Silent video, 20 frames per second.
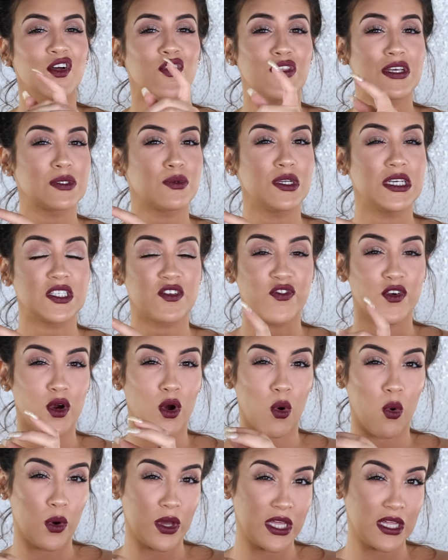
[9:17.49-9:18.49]
This one is
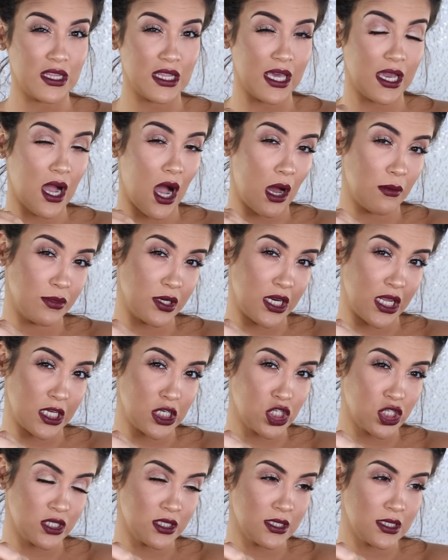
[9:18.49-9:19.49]
for oily
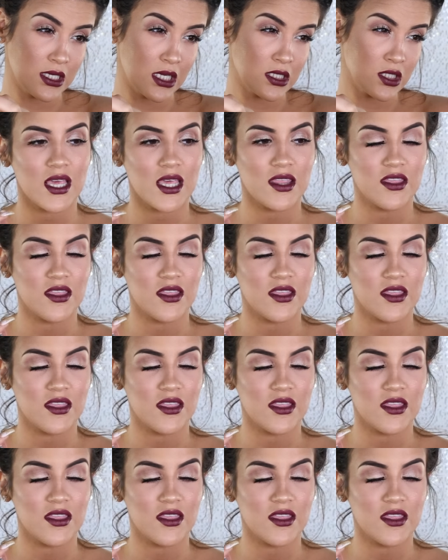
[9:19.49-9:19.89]
combination skin.